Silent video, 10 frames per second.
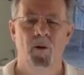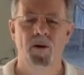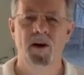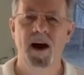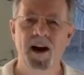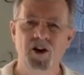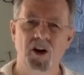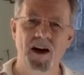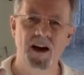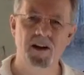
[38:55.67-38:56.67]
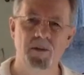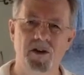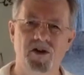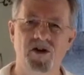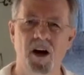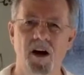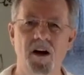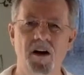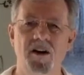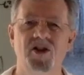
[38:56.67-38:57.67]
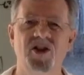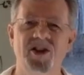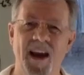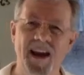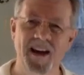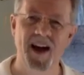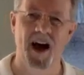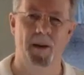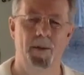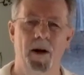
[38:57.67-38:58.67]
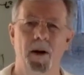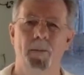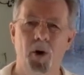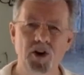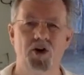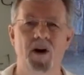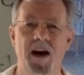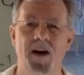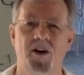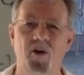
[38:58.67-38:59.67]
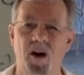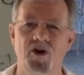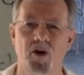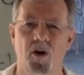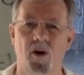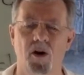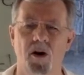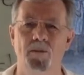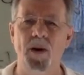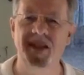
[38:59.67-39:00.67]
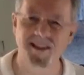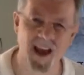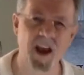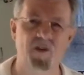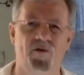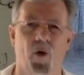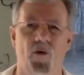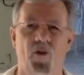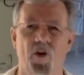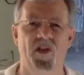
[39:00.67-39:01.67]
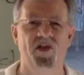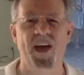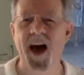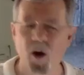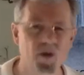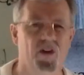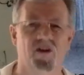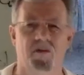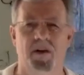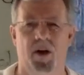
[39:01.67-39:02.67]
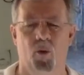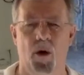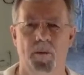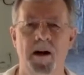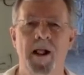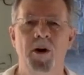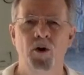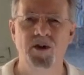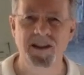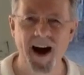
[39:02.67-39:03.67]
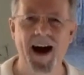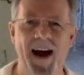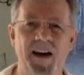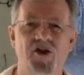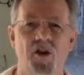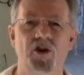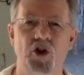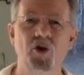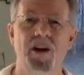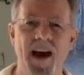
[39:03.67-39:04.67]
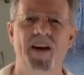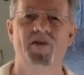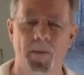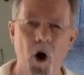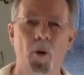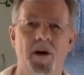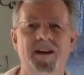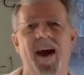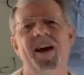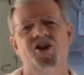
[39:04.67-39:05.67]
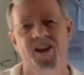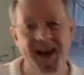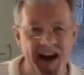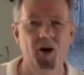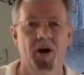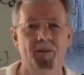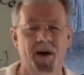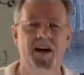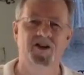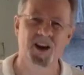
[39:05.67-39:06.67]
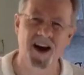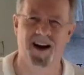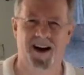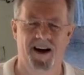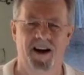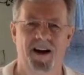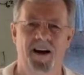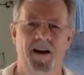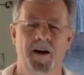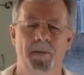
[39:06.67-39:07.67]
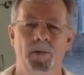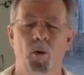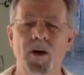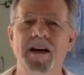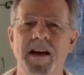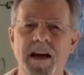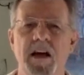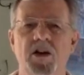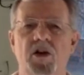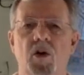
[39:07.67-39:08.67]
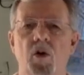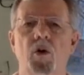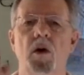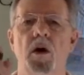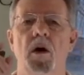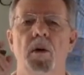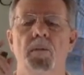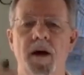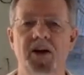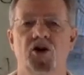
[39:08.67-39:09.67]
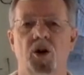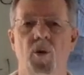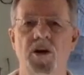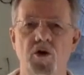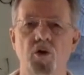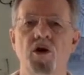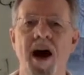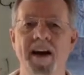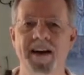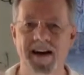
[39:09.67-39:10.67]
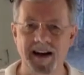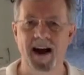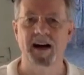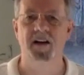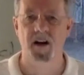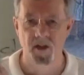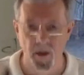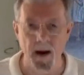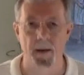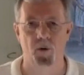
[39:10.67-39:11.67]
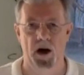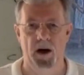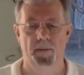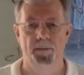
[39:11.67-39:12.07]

When the national anthem is sung, stand up. Put your hand across your heart. Be thankful the thousands of men and women who died so that you can have the moment to actually hear it being sung. We need to make sure we do not neglect the memory.